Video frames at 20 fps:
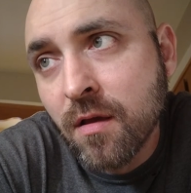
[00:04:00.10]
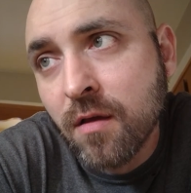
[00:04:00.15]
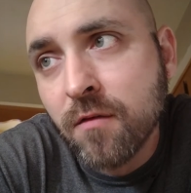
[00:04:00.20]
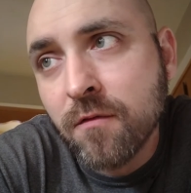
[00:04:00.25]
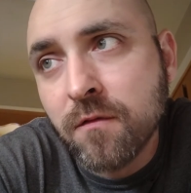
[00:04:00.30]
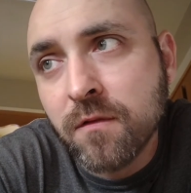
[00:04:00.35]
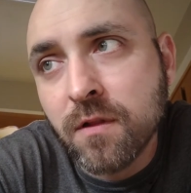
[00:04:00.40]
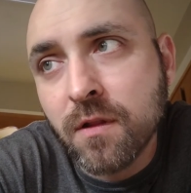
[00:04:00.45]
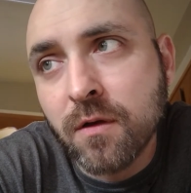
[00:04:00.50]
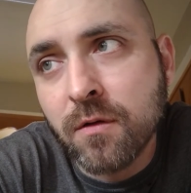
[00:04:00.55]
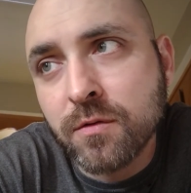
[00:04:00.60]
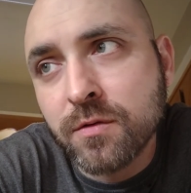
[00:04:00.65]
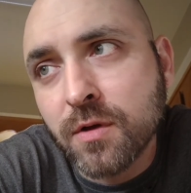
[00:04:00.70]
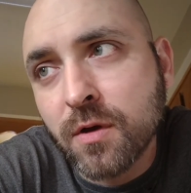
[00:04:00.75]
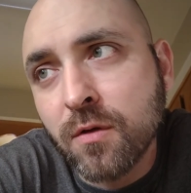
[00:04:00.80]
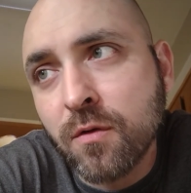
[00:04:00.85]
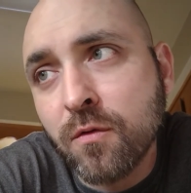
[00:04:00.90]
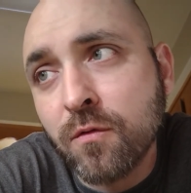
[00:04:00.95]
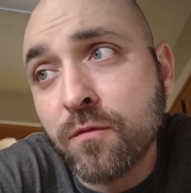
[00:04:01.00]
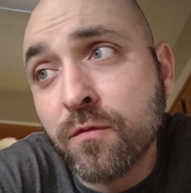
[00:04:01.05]
float
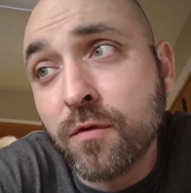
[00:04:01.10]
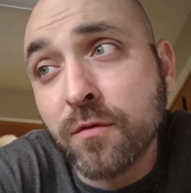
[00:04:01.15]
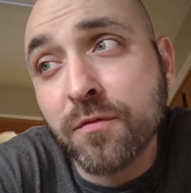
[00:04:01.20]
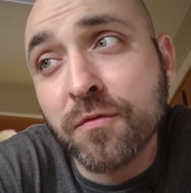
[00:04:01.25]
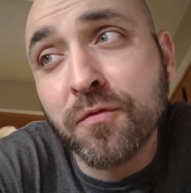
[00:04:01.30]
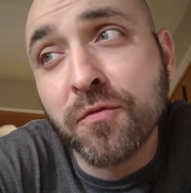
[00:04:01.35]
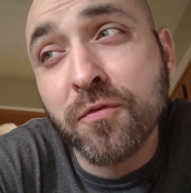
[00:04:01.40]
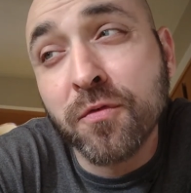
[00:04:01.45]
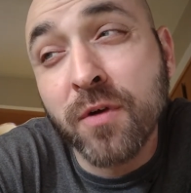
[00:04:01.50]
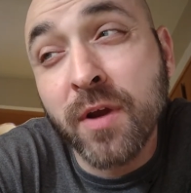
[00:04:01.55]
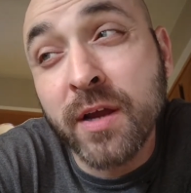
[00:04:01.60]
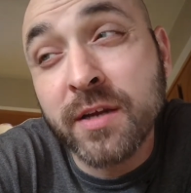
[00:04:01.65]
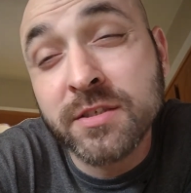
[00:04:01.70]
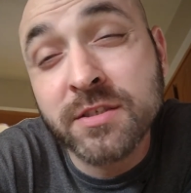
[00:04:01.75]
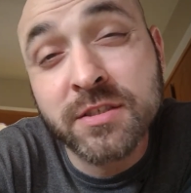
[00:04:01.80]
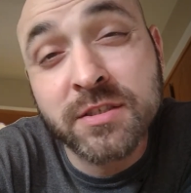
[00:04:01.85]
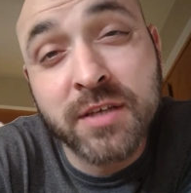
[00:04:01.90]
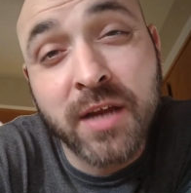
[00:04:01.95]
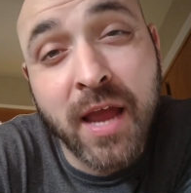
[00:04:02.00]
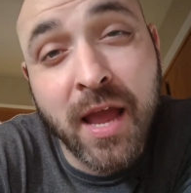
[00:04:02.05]
over
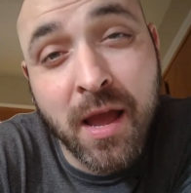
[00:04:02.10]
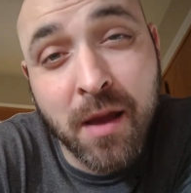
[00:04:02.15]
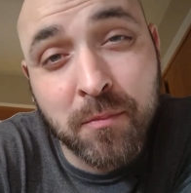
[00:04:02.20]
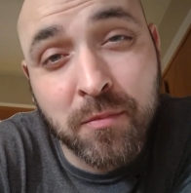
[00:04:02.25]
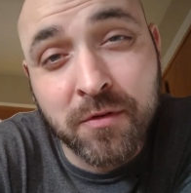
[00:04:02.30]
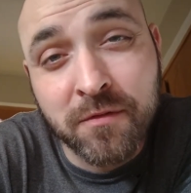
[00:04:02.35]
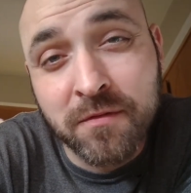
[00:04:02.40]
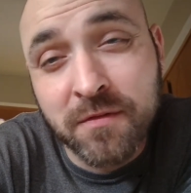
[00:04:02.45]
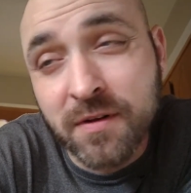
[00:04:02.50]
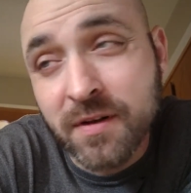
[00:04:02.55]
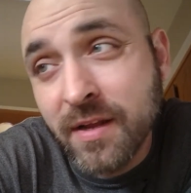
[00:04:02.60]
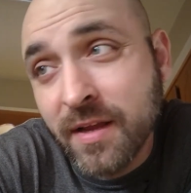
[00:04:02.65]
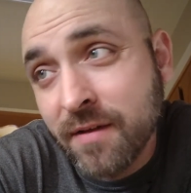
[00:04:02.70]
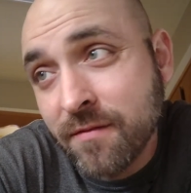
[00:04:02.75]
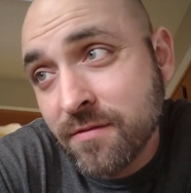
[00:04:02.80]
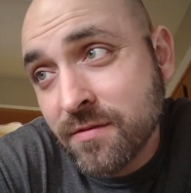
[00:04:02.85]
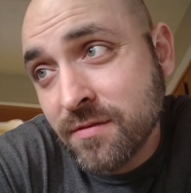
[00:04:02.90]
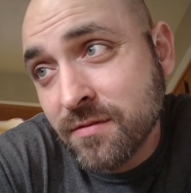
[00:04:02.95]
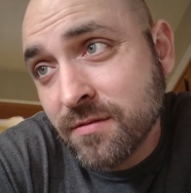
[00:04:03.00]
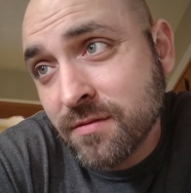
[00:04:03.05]
fresh apple
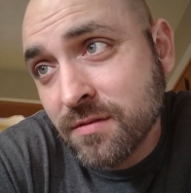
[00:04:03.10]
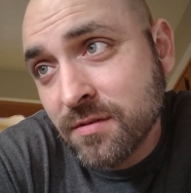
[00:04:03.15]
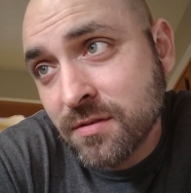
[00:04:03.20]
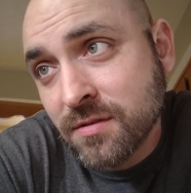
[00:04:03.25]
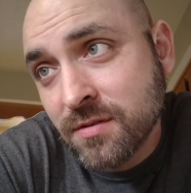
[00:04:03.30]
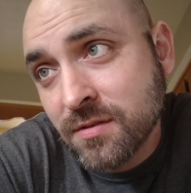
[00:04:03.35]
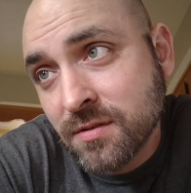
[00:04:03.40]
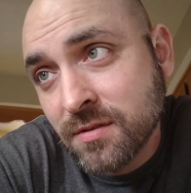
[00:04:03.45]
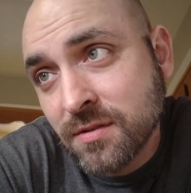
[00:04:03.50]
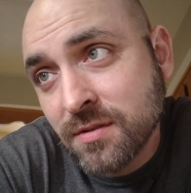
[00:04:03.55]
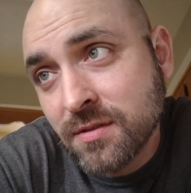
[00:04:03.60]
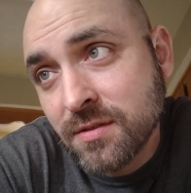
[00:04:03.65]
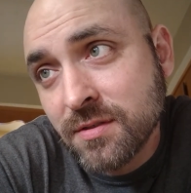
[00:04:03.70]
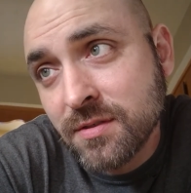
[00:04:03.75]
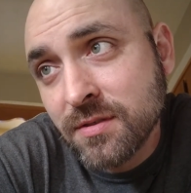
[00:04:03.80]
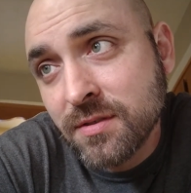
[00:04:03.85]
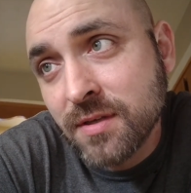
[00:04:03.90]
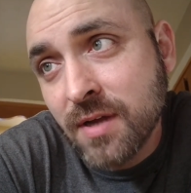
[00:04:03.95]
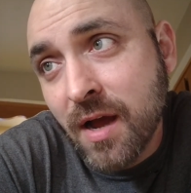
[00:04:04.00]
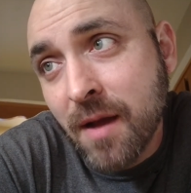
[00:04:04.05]
flavors
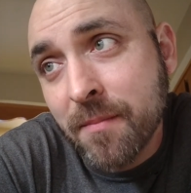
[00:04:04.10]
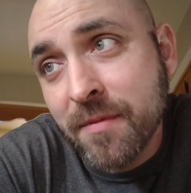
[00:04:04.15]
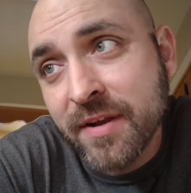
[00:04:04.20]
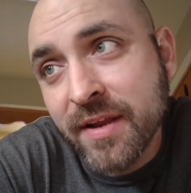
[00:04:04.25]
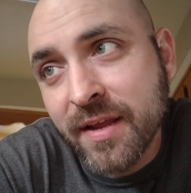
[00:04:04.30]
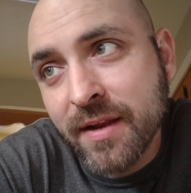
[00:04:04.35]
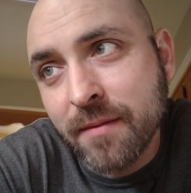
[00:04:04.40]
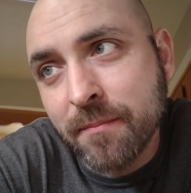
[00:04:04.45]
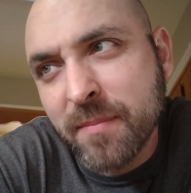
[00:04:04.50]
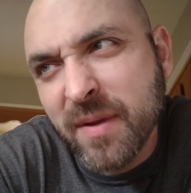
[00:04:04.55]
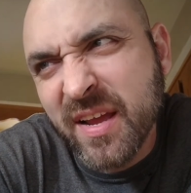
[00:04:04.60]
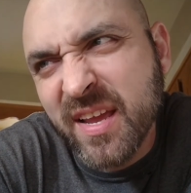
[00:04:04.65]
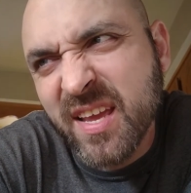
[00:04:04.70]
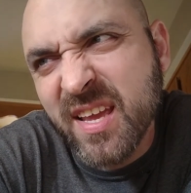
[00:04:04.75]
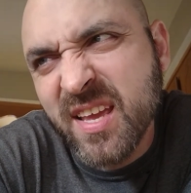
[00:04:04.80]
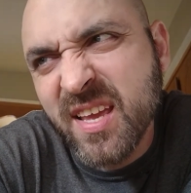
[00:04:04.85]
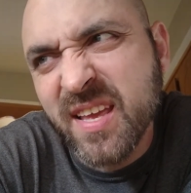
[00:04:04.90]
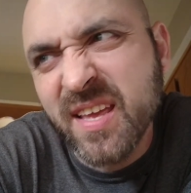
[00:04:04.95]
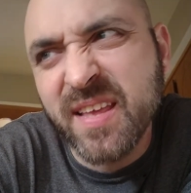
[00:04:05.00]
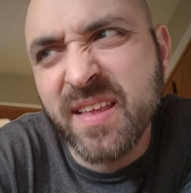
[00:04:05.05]
dominated by
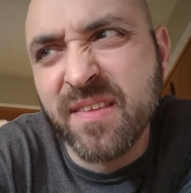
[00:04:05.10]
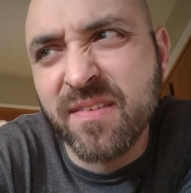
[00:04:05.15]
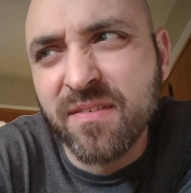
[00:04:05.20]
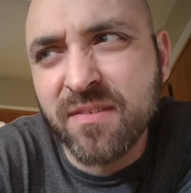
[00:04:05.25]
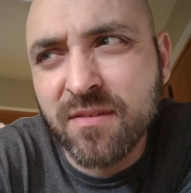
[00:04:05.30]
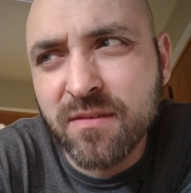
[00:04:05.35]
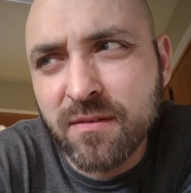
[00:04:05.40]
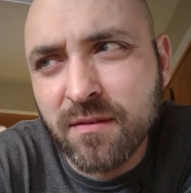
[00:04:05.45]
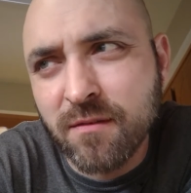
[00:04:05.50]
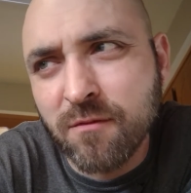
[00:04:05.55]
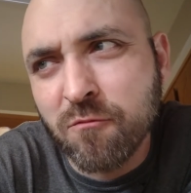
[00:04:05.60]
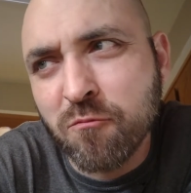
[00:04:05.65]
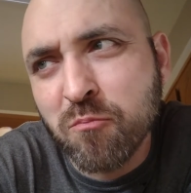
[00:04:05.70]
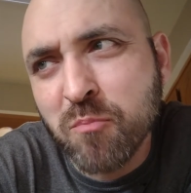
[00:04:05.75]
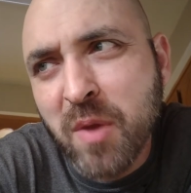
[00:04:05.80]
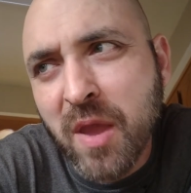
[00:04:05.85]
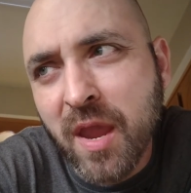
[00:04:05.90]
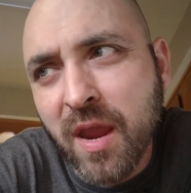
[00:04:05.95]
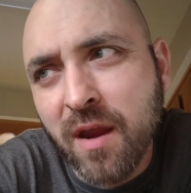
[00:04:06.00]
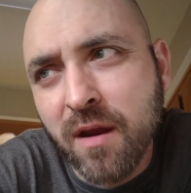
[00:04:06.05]
hints
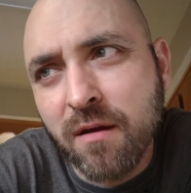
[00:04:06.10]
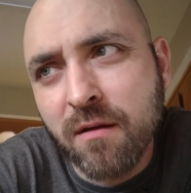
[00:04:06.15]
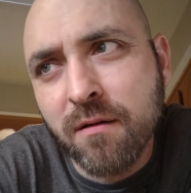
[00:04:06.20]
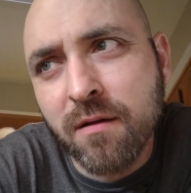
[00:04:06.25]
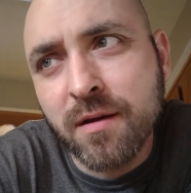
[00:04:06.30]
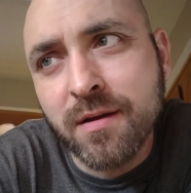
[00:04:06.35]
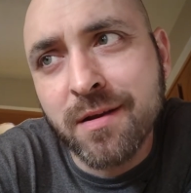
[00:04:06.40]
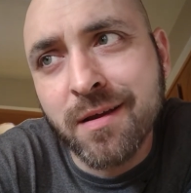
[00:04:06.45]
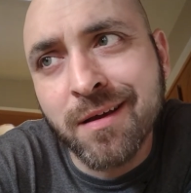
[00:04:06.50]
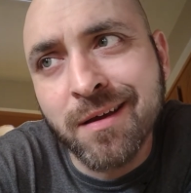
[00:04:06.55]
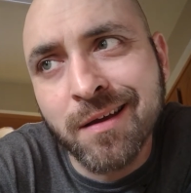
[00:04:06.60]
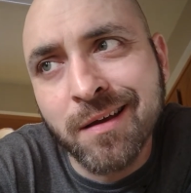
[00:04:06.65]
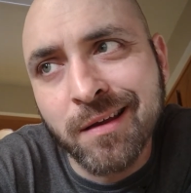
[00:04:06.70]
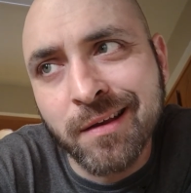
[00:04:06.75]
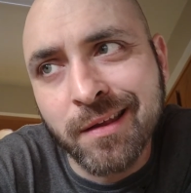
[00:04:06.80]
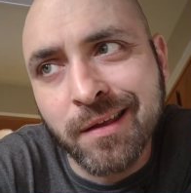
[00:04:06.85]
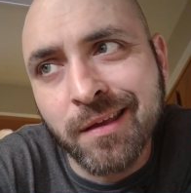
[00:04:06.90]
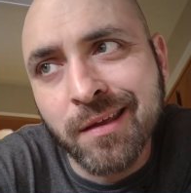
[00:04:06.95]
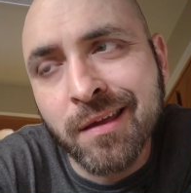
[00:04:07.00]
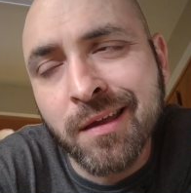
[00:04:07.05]
pear and
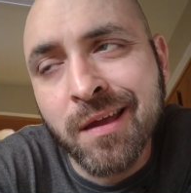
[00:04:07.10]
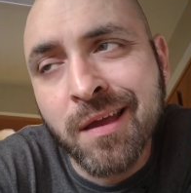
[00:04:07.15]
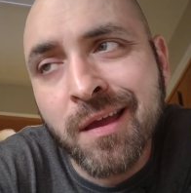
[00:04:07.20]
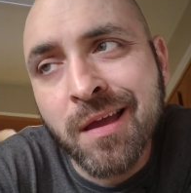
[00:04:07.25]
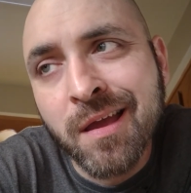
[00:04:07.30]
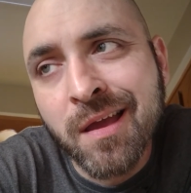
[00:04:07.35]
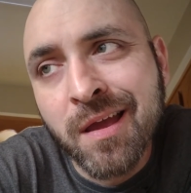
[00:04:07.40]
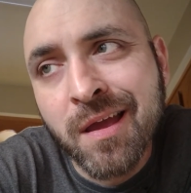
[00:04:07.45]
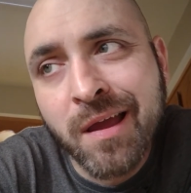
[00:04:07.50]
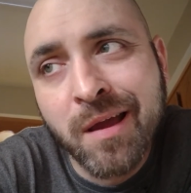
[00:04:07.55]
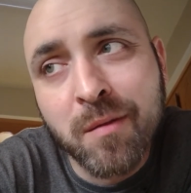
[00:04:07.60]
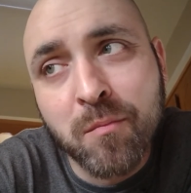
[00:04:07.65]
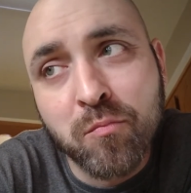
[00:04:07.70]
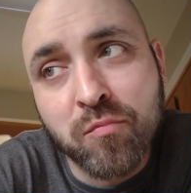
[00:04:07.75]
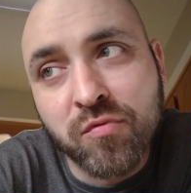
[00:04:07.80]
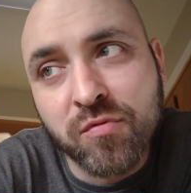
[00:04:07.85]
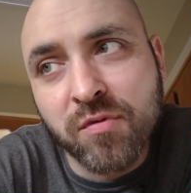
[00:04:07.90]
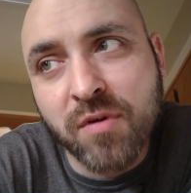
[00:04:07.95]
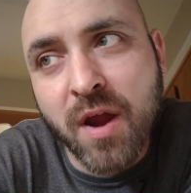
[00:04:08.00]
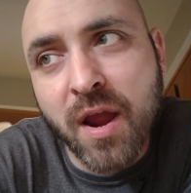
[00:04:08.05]
honey,
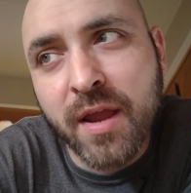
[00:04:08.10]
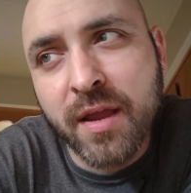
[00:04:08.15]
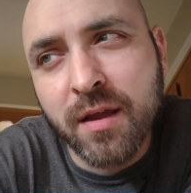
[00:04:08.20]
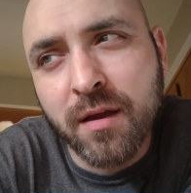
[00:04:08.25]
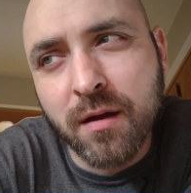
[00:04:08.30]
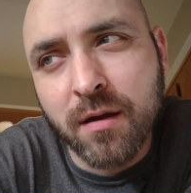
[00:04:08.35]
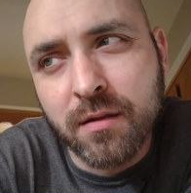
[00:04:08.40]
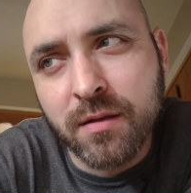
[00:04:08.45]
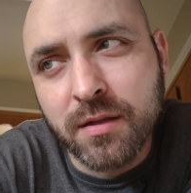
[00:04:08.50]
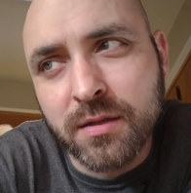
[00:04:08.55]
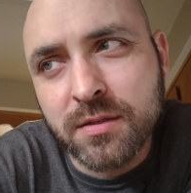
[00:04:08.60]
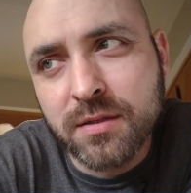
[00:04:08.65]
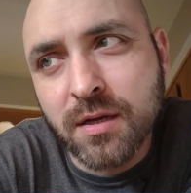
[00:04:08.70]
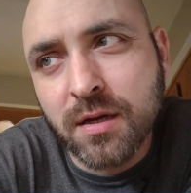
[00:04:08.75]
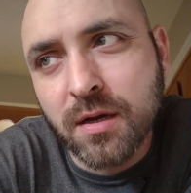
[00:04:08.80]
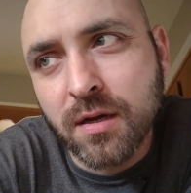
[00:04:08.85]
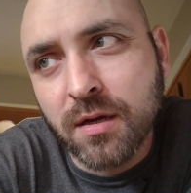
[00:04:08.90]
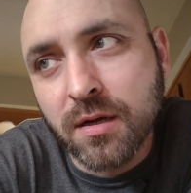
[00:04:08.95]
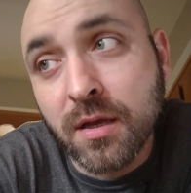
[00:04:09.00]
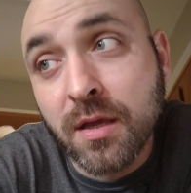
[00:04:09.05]
bright on the
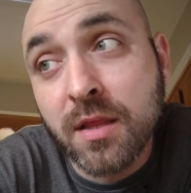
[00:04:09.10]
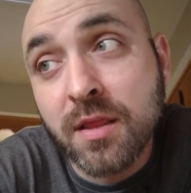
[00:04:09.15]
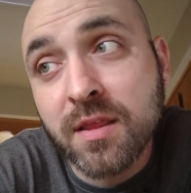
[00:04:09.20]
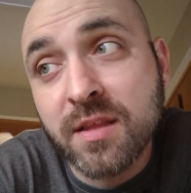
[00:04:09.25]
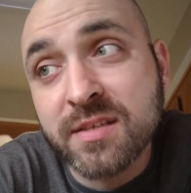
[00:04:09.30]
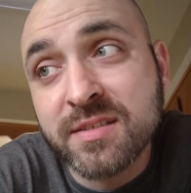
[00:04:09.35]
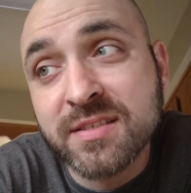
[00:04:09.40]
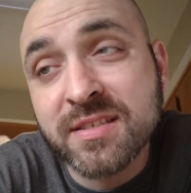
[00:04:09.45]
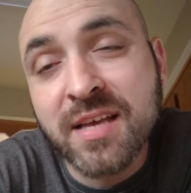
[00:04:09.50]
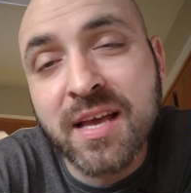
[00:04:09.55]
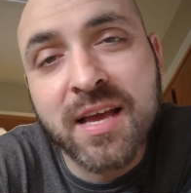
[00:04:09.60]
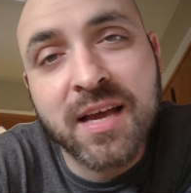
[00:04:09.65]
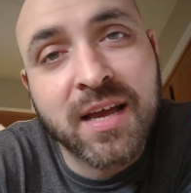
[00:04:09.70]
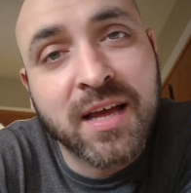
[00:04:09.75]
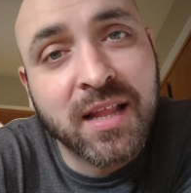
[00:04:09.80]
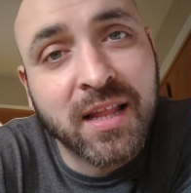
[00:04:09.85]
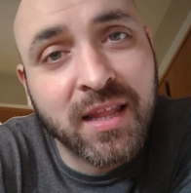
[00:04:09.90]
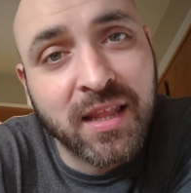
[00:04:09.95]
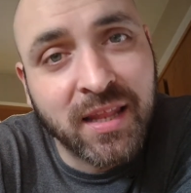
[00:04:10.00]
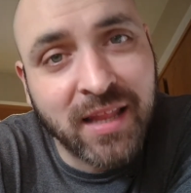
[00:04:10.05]
tongue. This
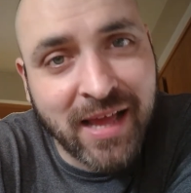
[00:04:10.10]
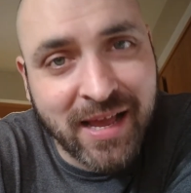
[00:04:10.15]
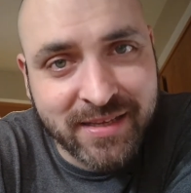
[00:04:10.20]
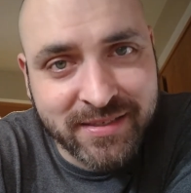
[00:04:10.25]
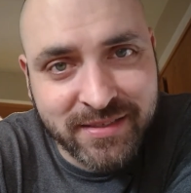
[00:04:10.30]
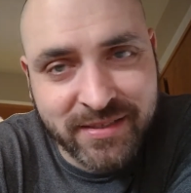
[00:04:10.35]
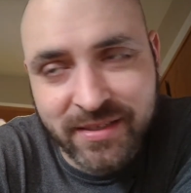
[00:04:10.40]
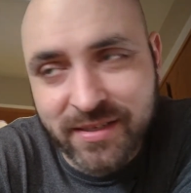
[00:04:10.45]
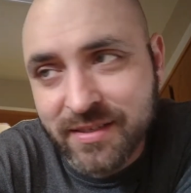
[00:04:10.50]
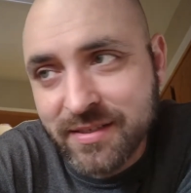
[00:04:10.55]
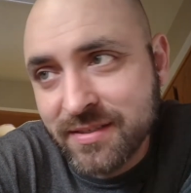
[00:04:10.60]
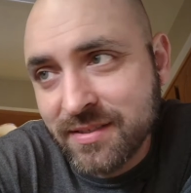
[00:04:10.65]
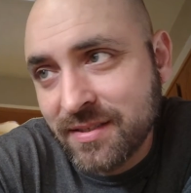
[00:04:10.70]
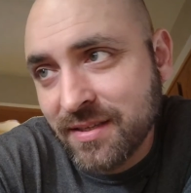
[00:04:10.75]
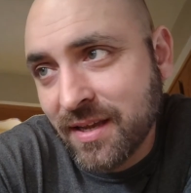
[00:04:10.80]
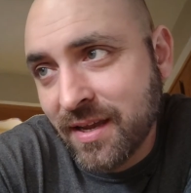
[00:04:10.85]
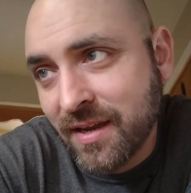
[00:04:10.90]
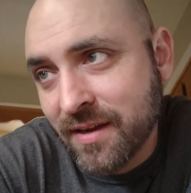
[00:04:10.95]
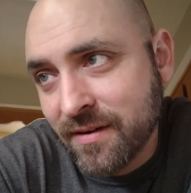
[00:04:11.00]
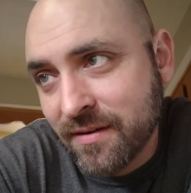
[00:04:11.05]
classic
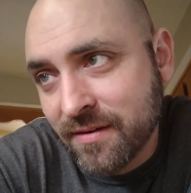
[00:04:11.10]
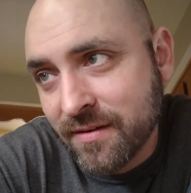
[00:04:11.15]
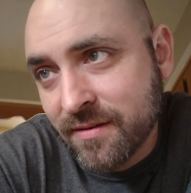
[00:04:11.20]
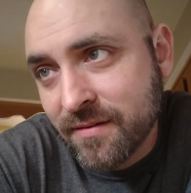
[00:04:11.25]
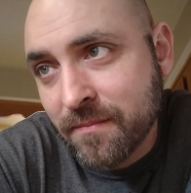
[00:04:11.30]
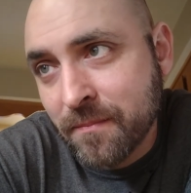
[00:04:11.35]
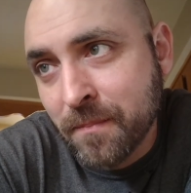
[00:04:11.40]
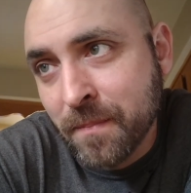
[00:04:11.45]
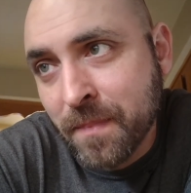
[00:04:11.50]
cider